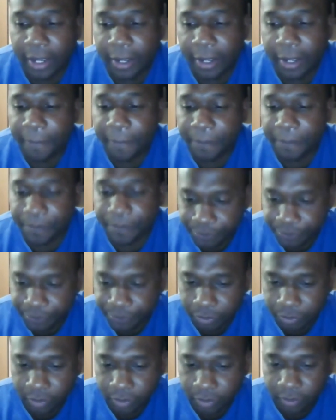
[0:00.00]
Um,
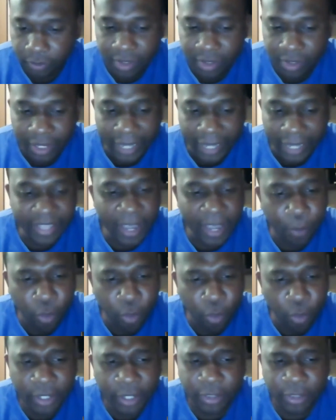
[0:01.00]
at that
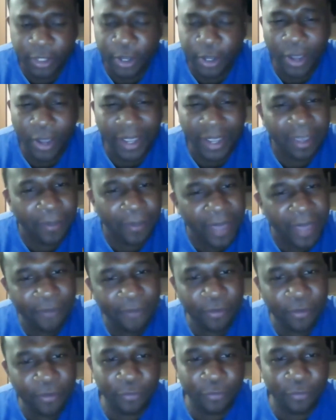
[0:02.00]
point, though, I kept
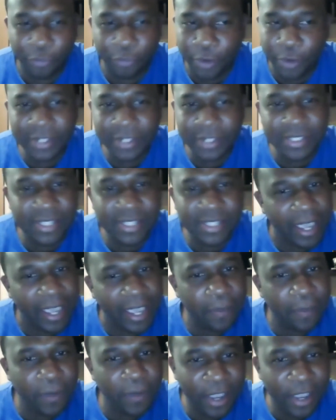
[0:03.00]
having friends say, "Hey,
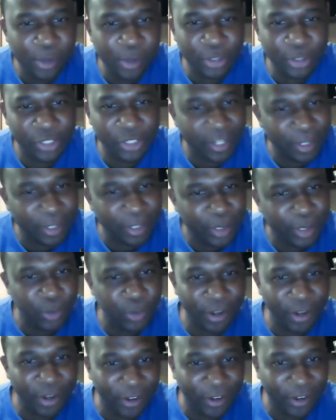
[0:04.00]
man, you should get a
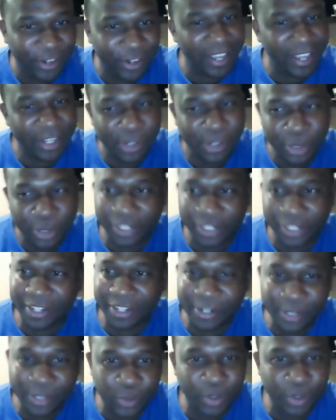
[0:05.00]
Twitter. You should get on
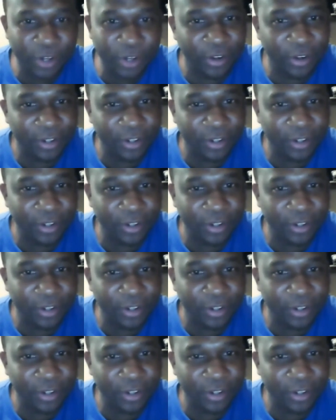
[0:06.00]
Twitter.